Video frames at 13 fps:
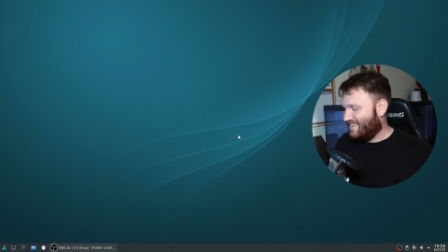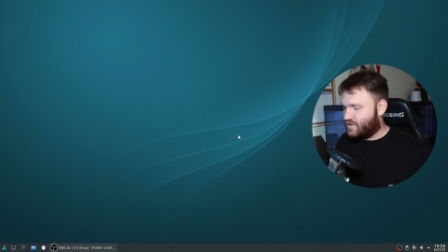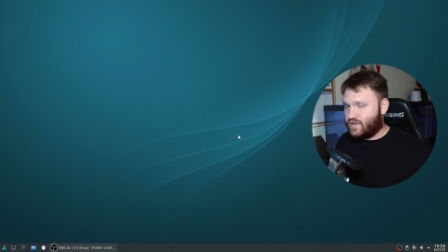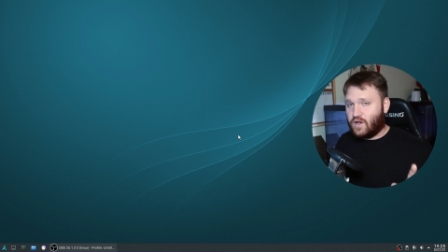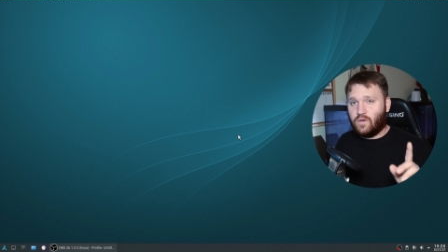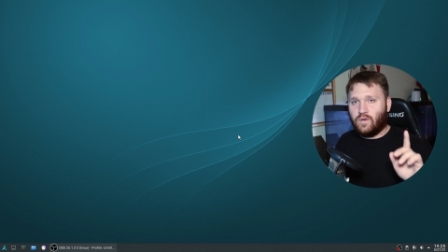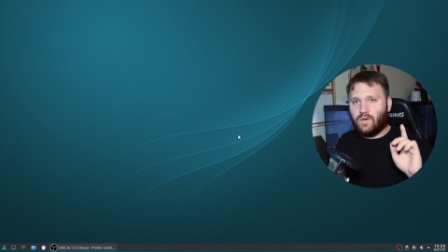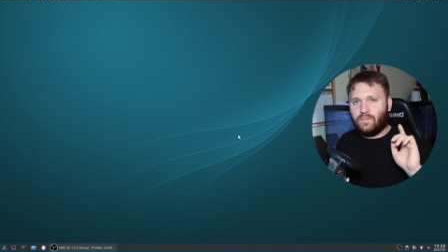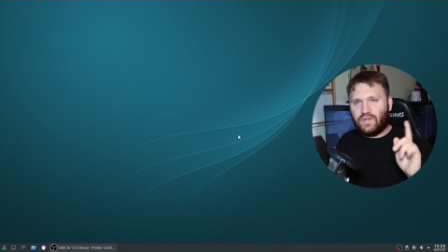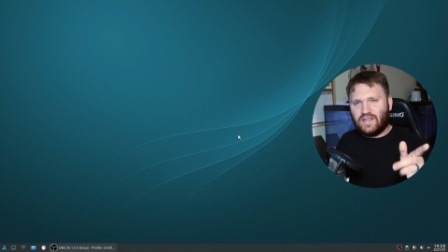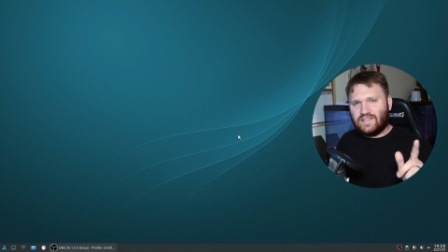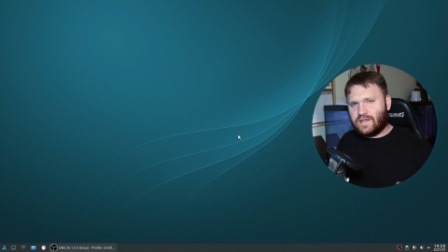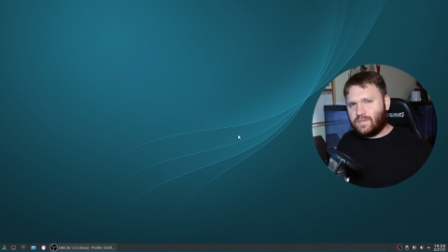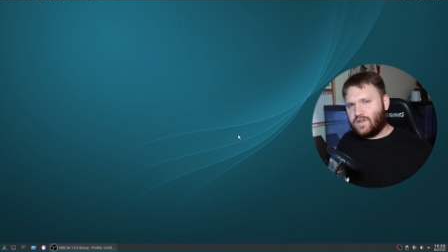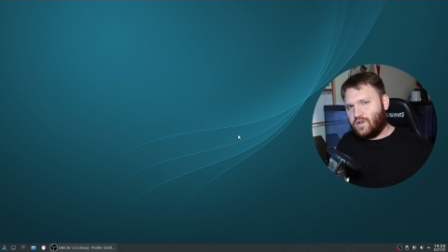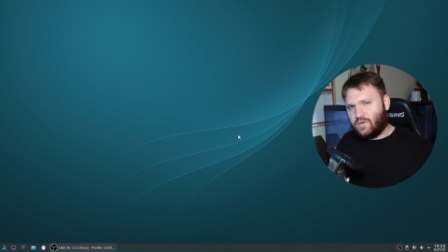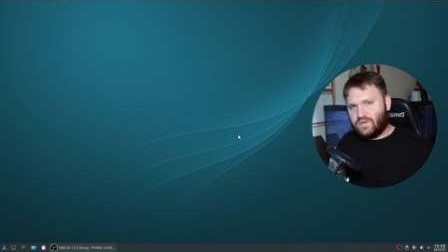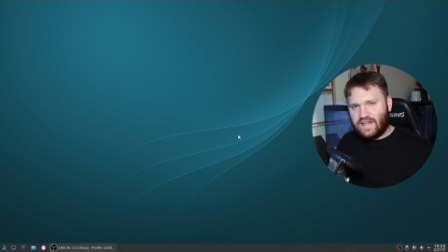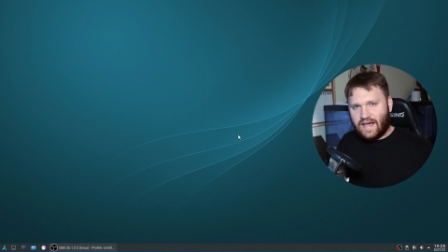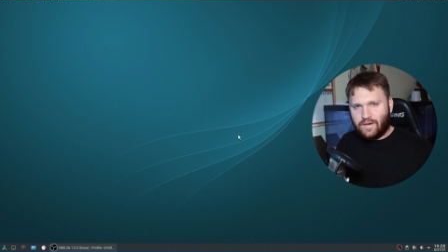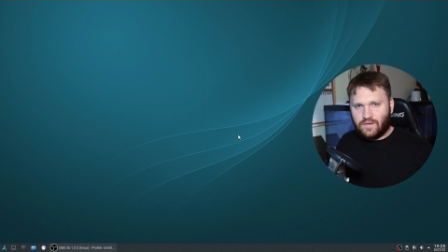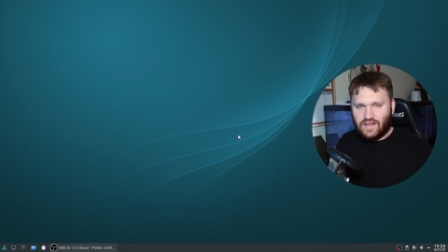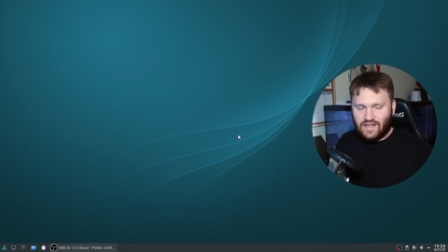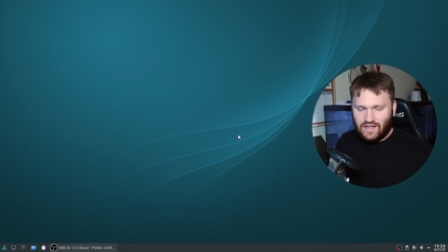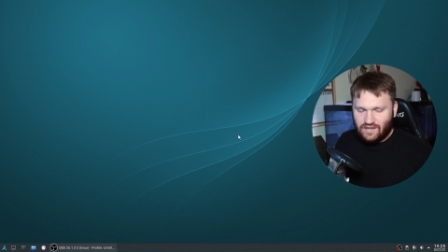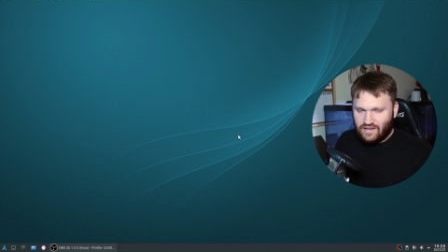So please let me know down
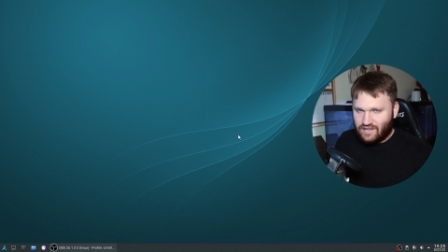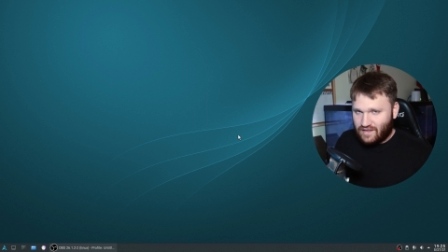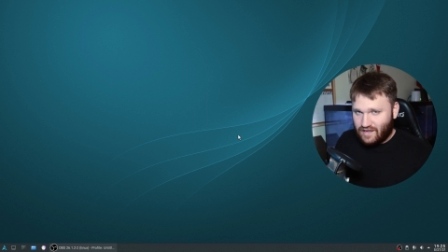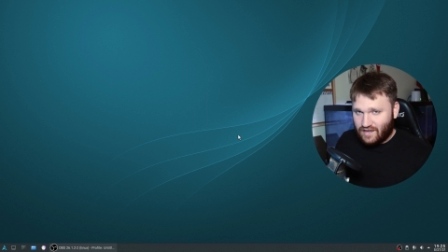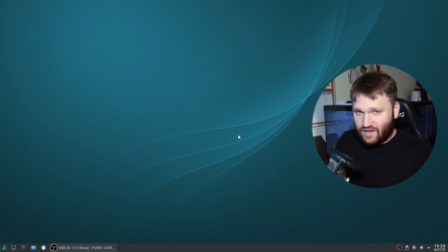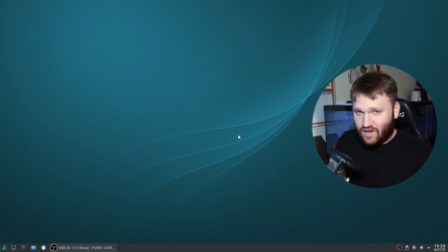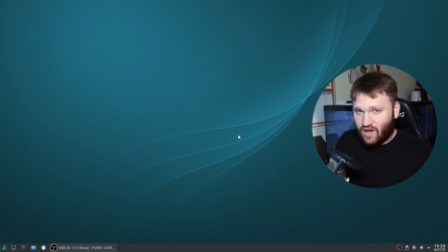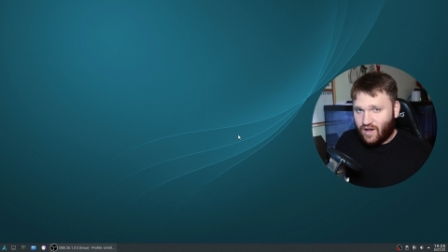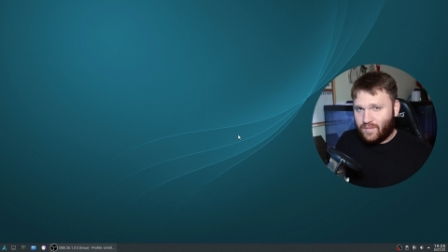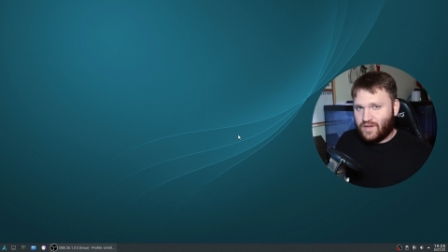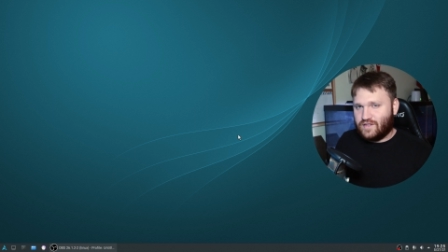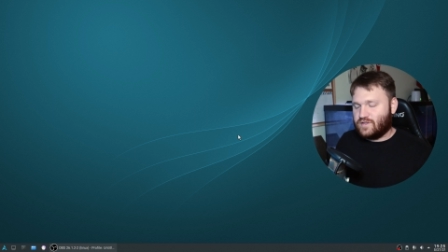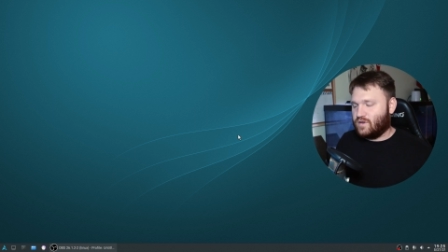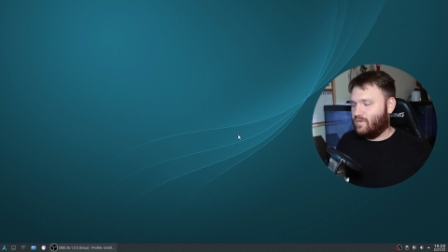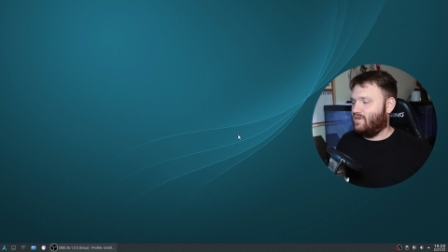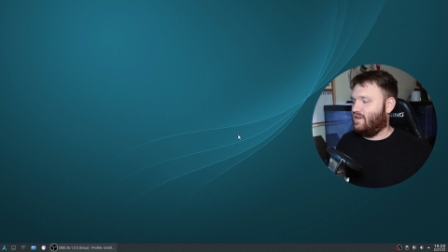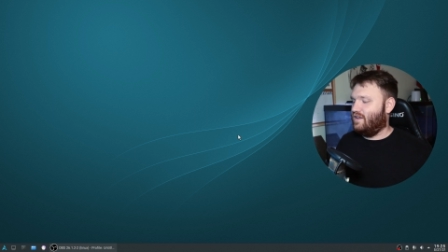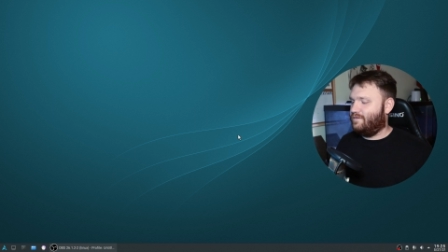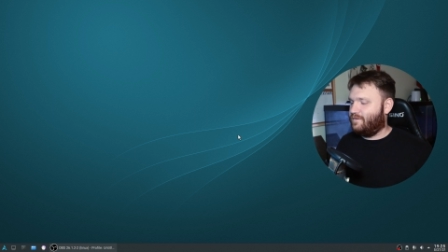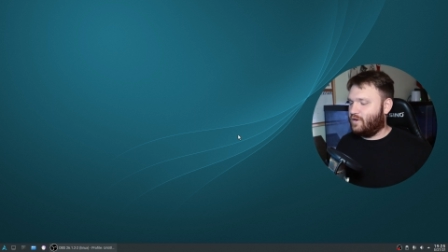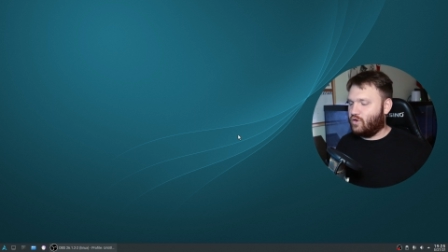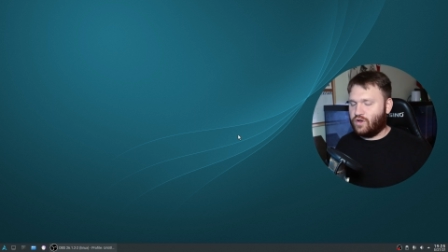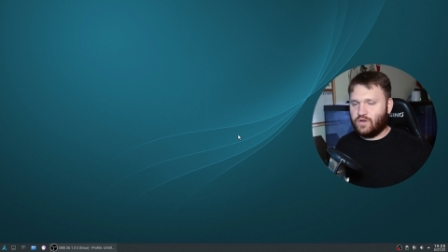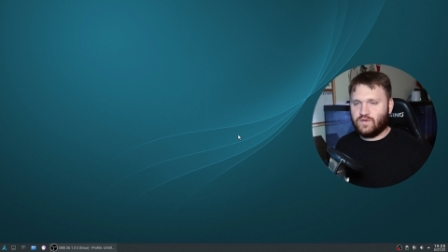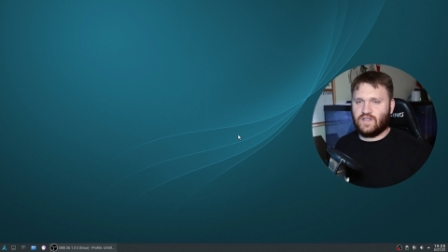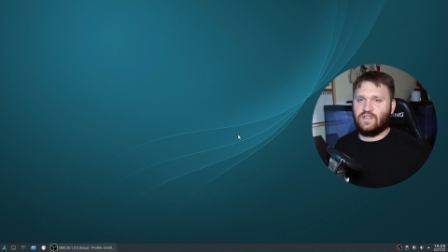in the comments if you're
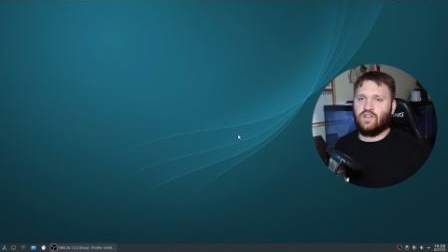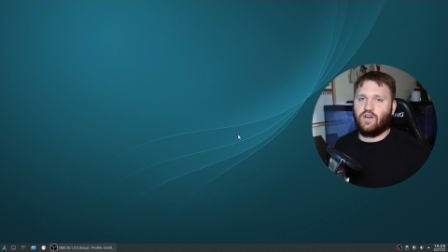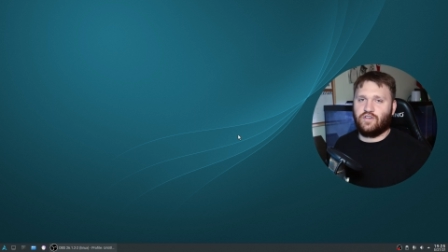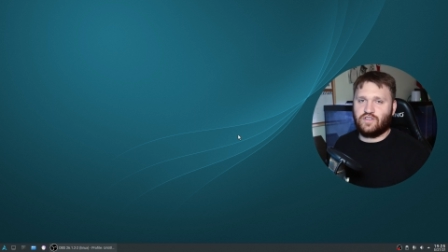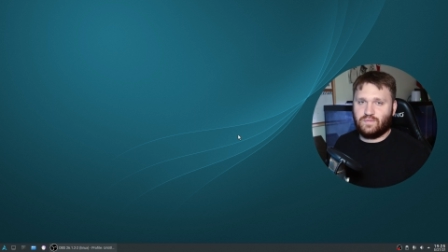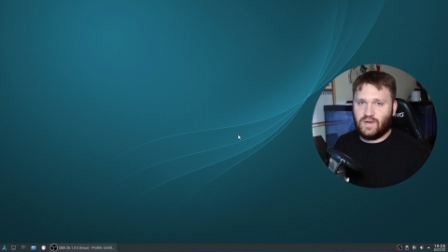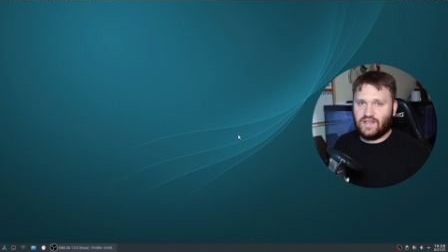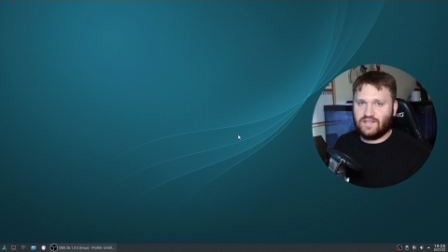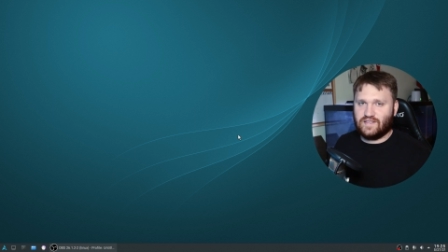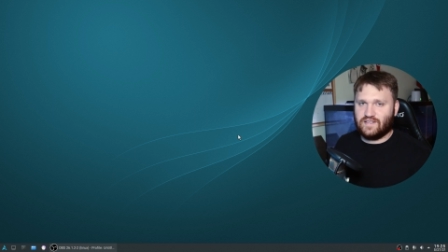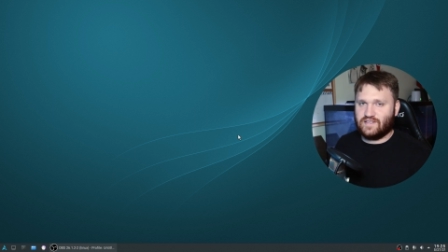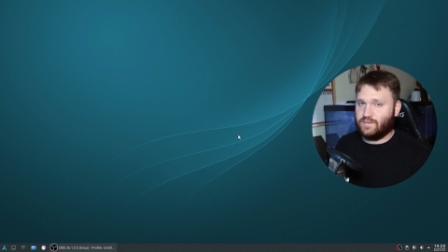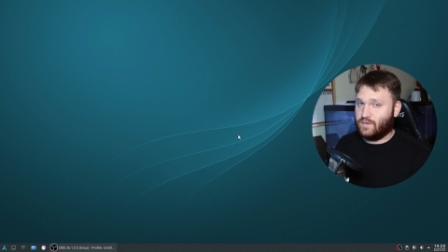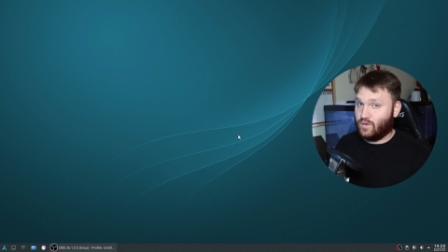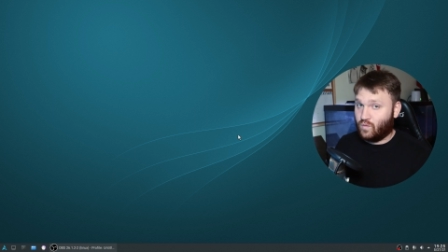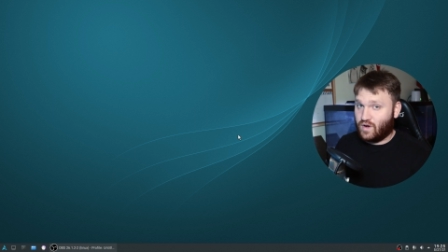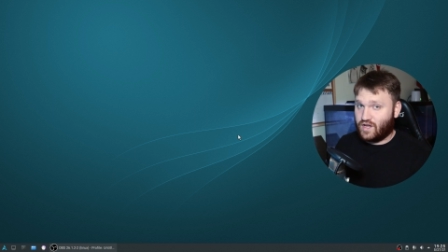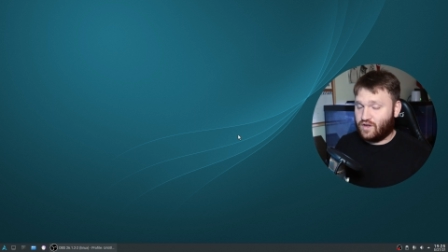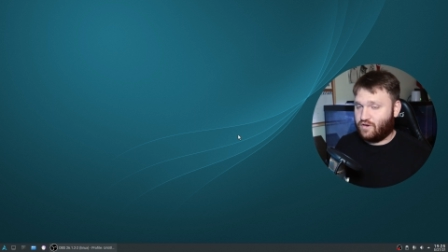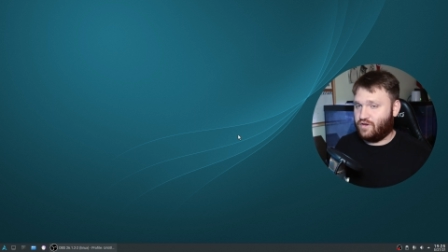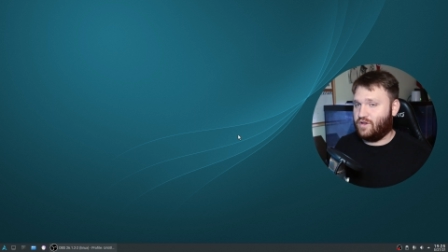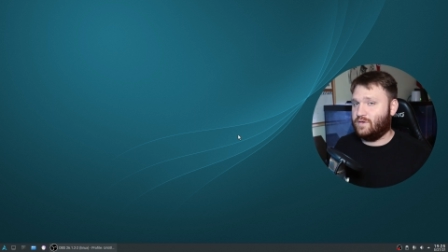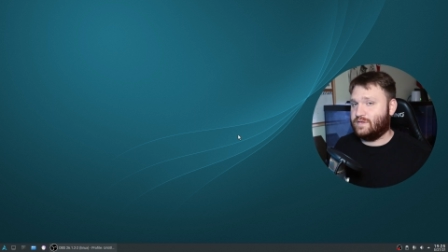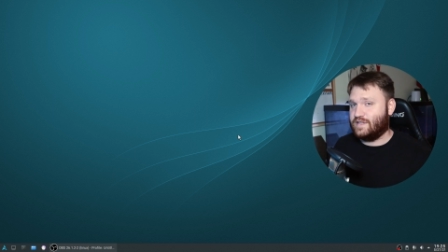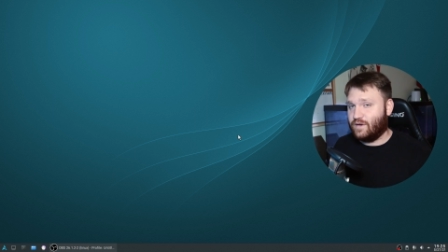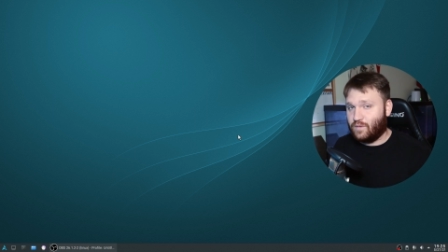using an Arch-based system and what you're
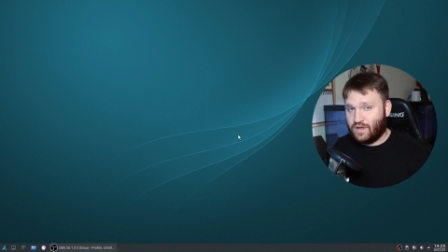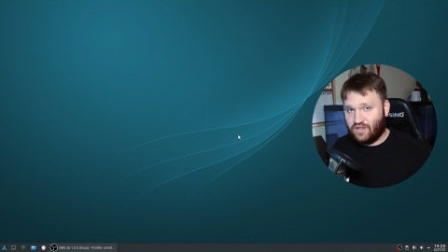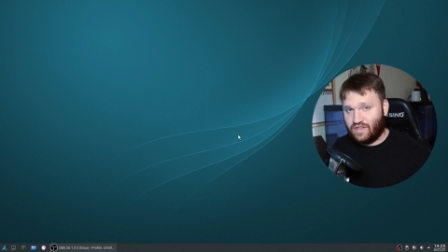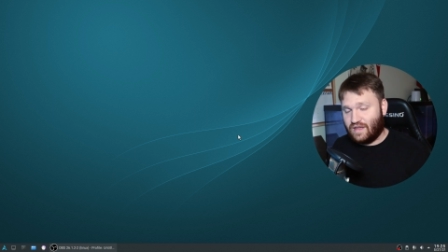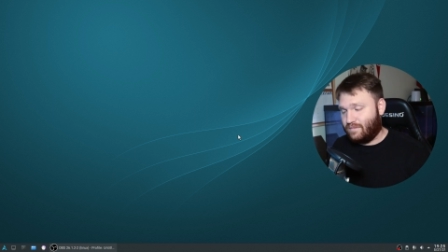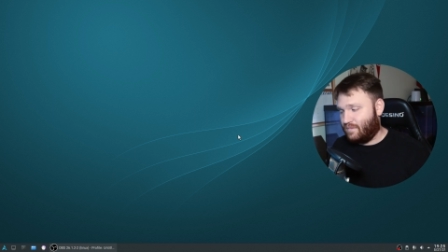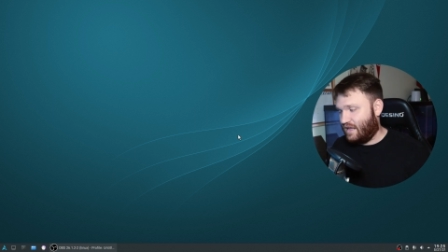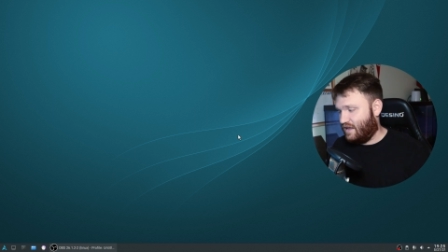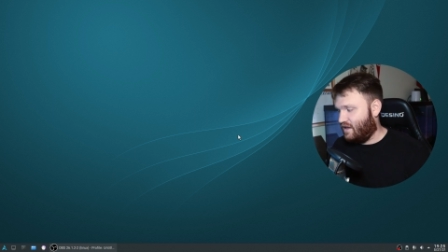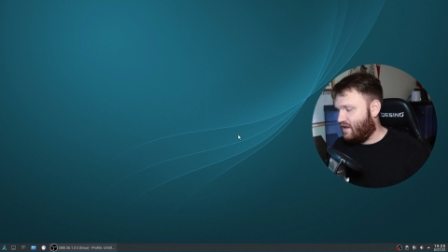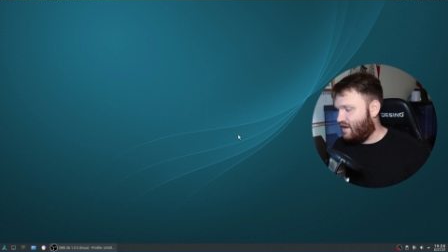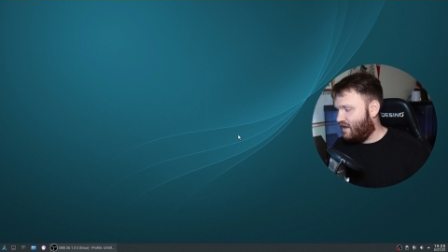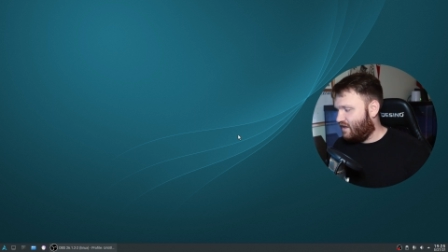using, whether that be